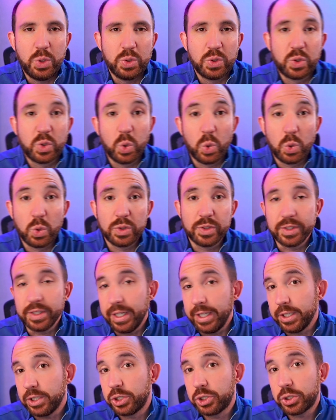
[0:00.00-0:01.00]
tools
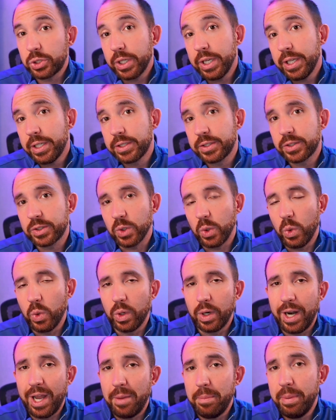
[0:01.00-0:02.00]
like Streaks
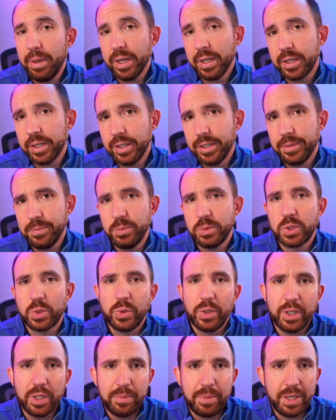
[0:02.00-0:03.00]
or Habitica to
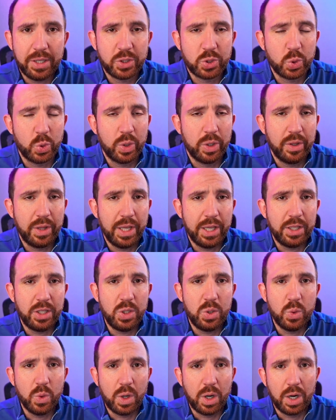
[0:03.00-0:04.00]
really make sure that
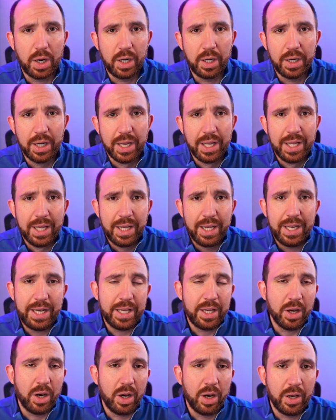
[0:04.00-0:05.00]
you are
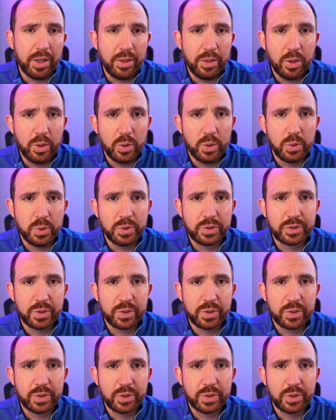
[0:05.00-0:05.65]
hitting on those.